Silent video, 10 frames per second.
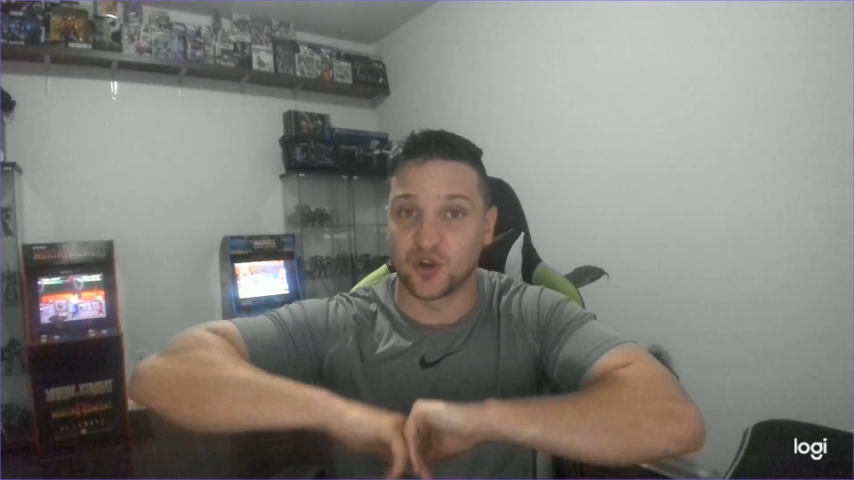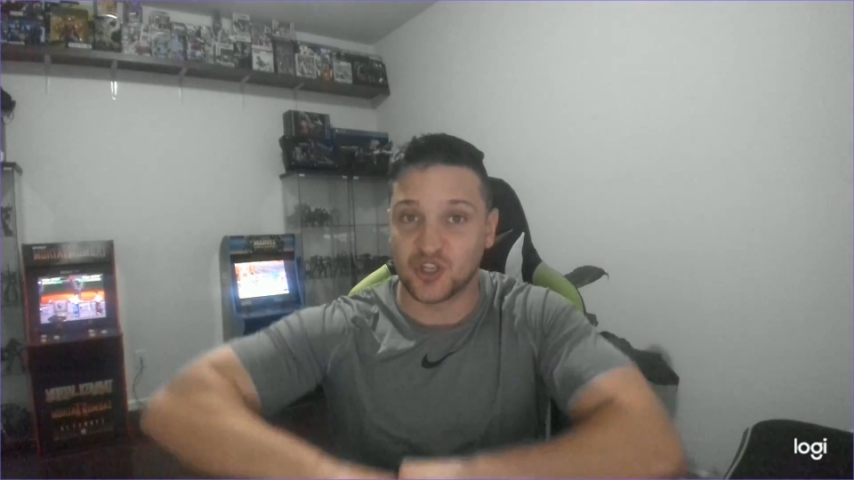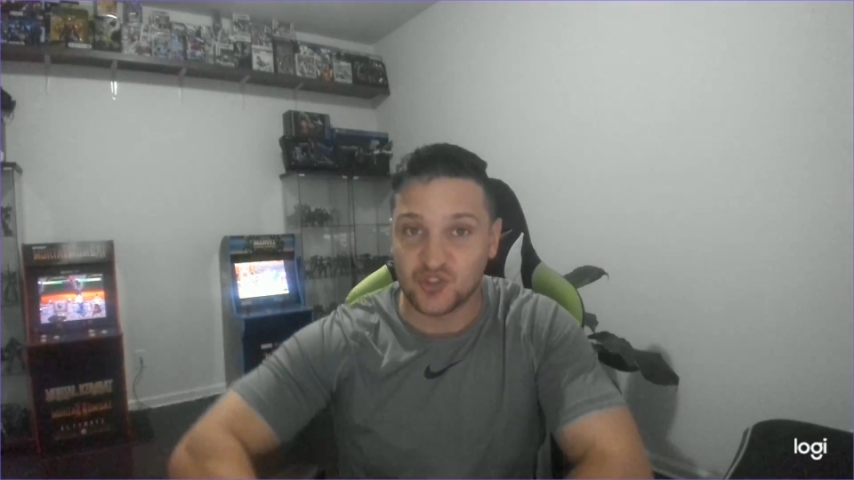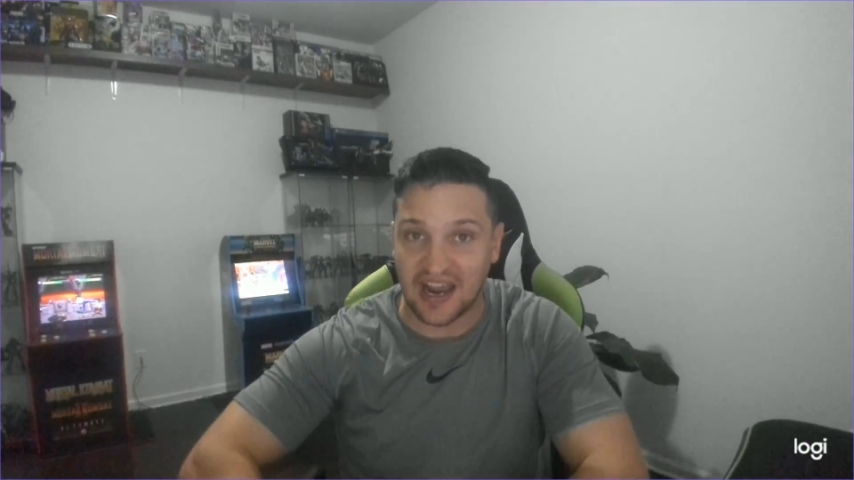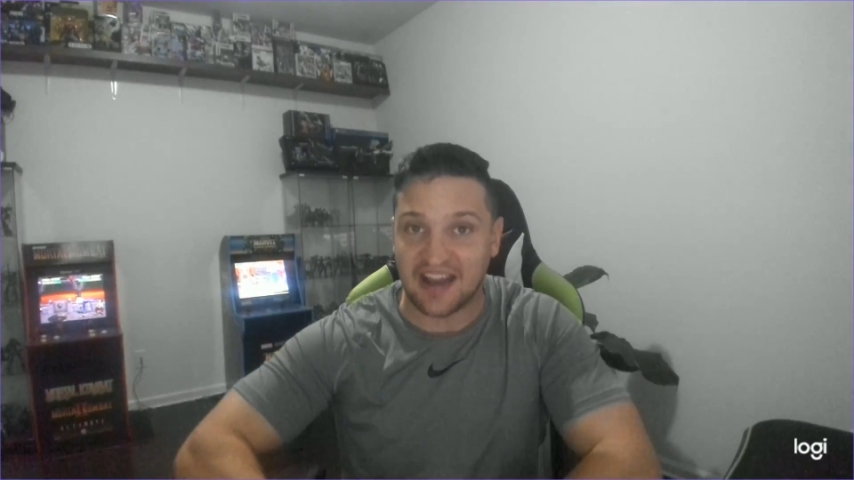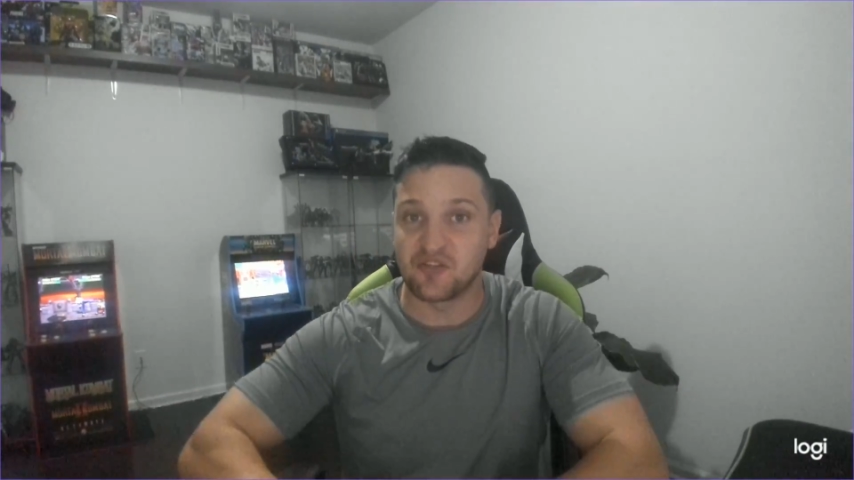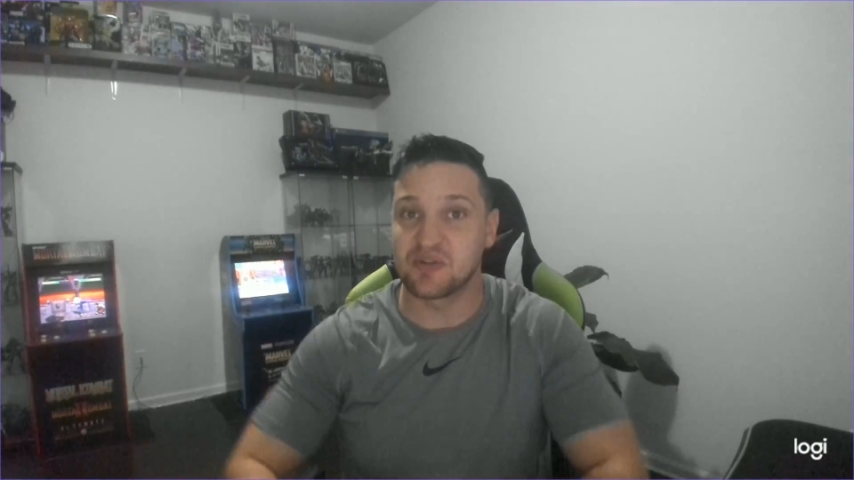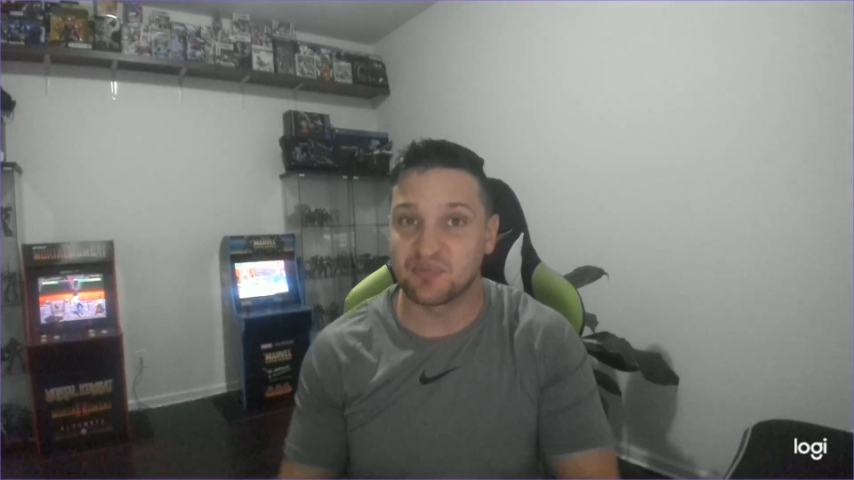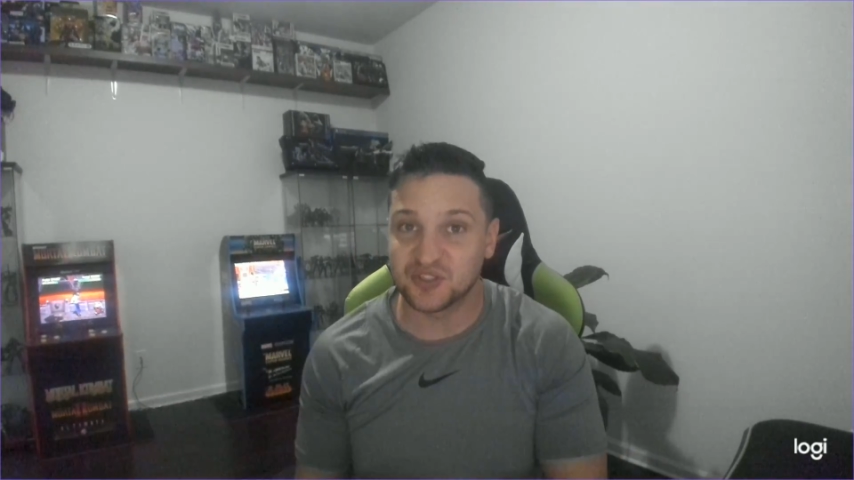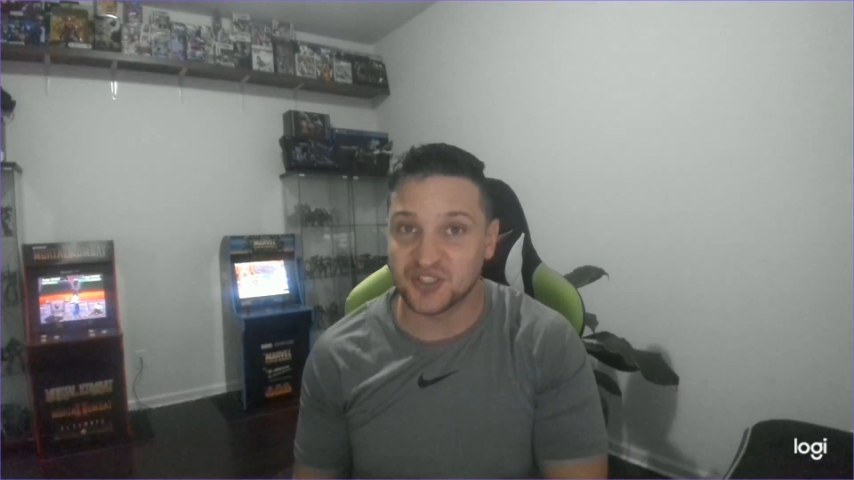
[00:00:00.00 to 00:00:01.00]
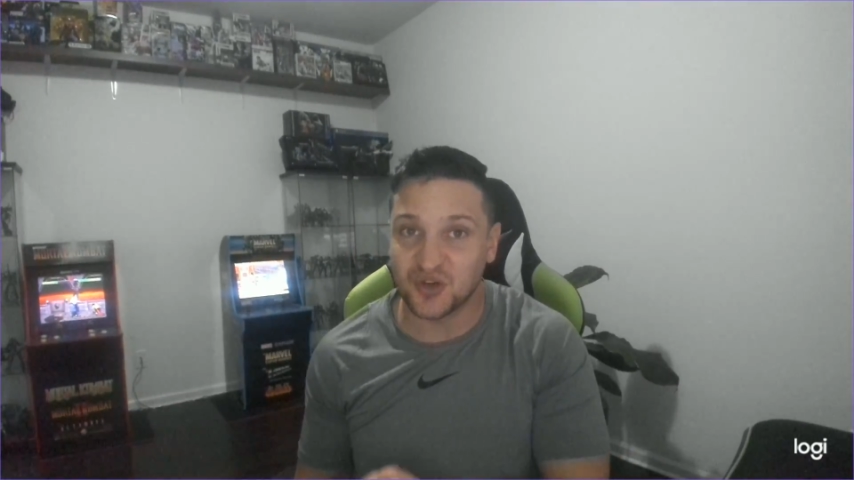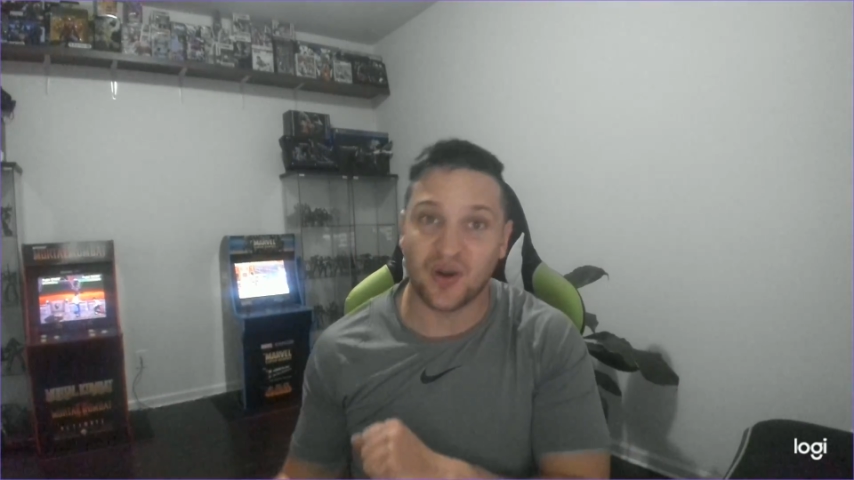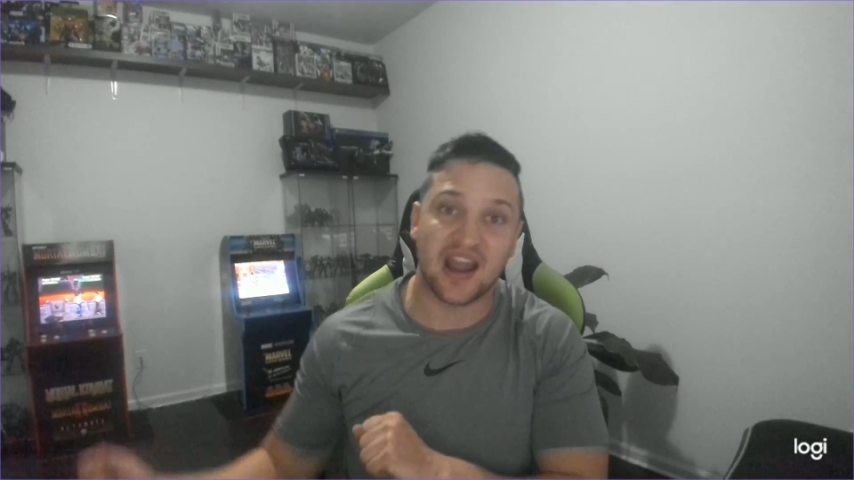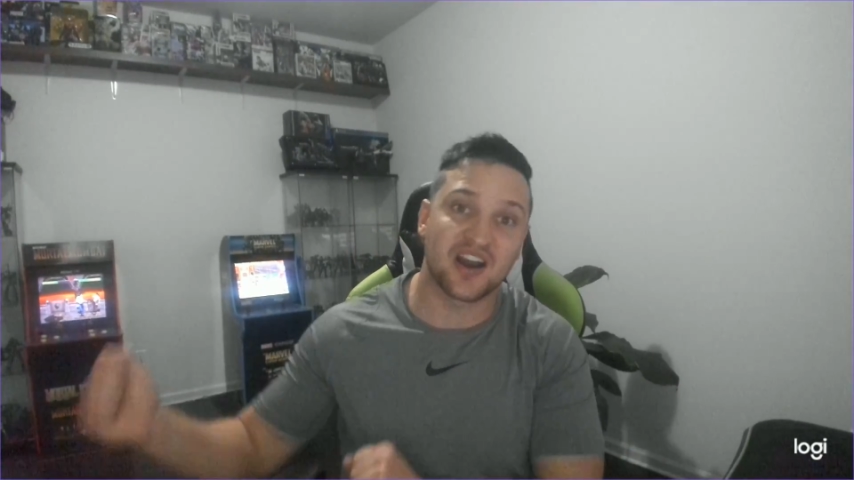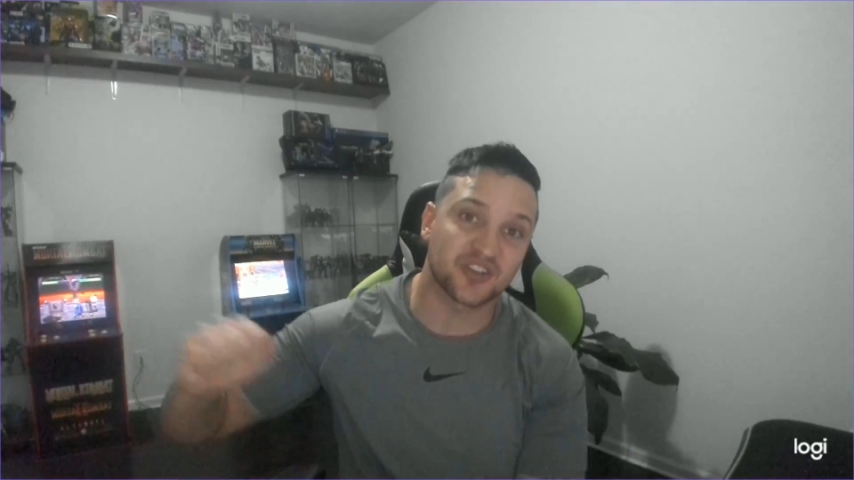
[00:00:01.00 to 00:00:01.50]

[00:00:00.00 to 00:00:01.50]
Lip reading: you're driving people to the ground,